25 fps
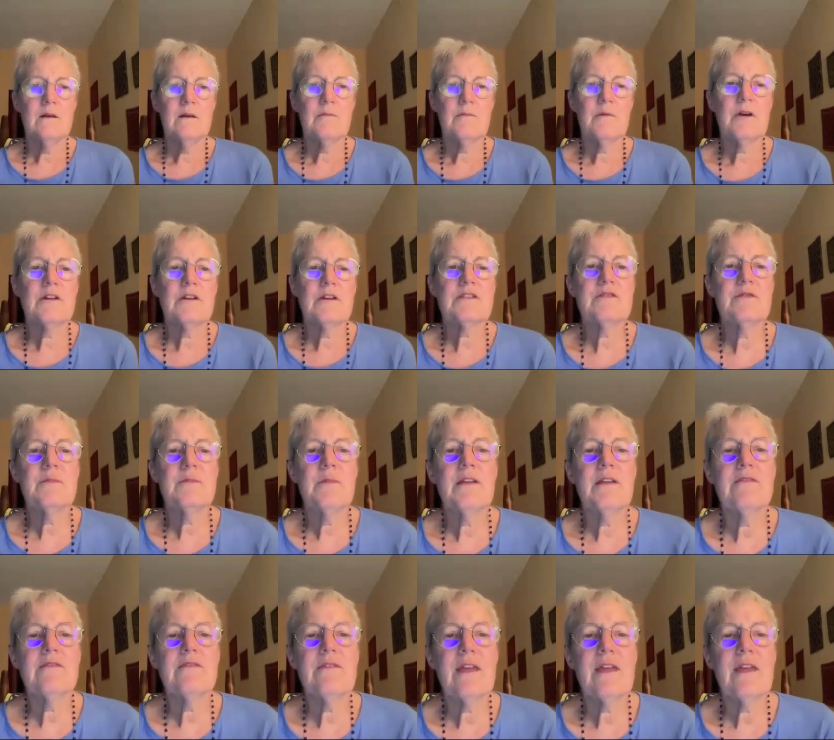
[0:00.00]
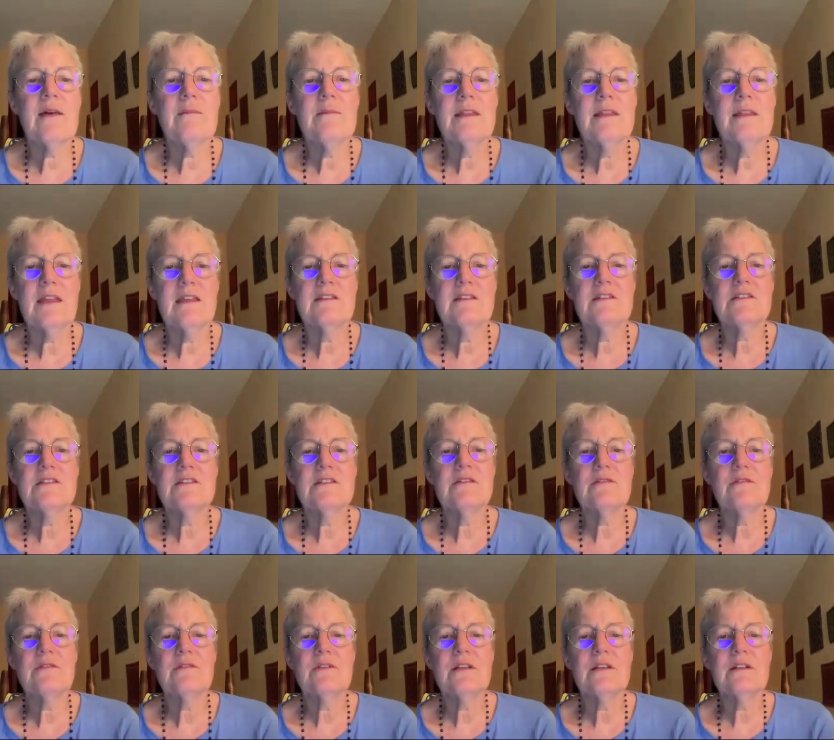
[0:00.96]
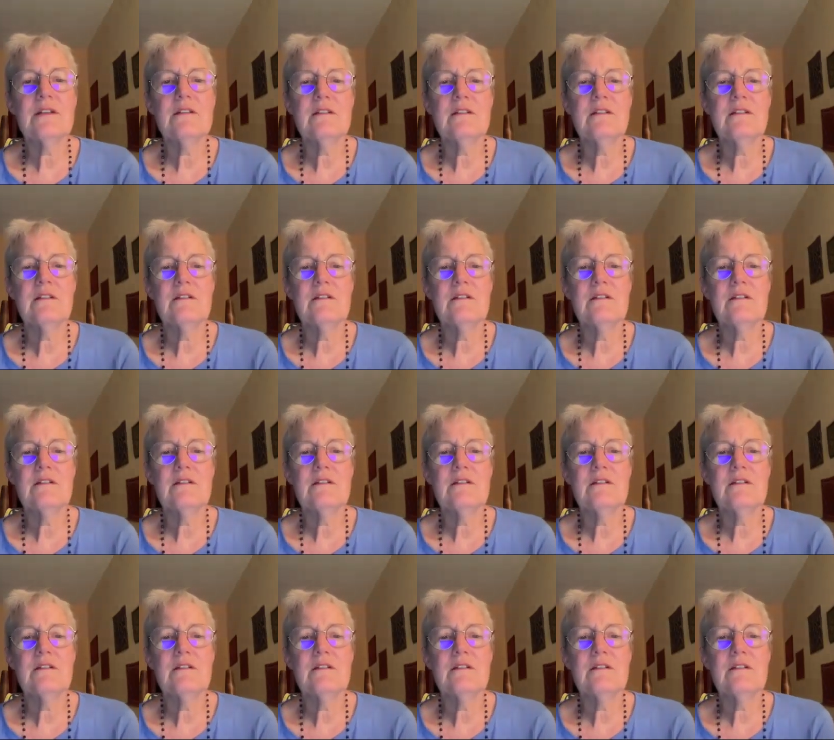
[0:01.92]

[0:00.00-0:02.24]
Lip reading: Prayers for my family and children,